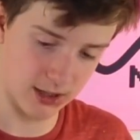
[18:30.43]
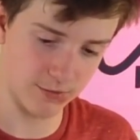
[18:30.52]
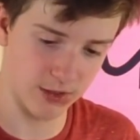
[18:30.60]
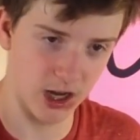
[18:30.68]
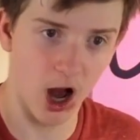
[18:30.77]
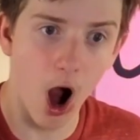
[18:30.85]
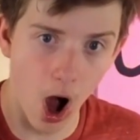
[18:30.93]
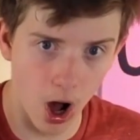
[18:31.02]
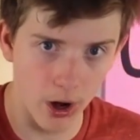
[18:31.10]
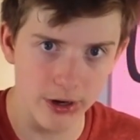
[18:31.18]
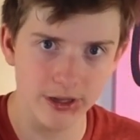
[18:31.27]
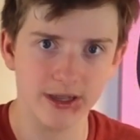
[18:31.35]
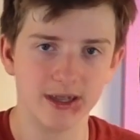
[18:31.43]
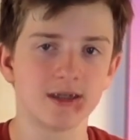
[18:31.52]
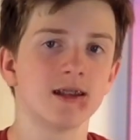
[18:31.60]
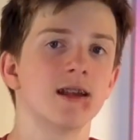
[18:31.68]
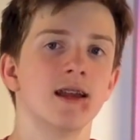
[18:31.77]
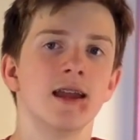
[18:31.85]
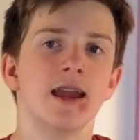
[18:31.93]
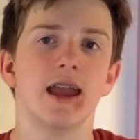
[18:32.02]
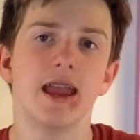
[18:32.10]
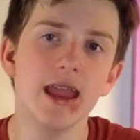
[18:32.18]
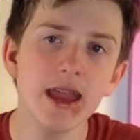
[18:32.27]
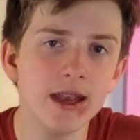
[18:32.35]
cards
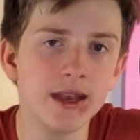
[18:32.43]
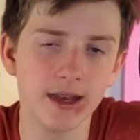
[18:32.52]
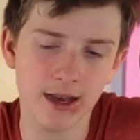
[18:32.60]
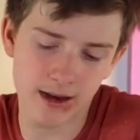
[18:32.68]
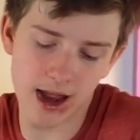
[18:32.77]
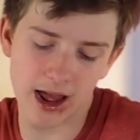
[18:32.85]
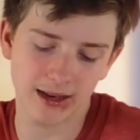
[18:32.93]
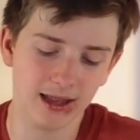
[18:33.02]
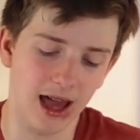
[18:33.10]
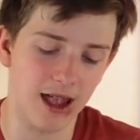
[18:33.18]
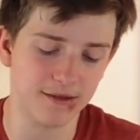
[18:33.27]
in 9 Lives.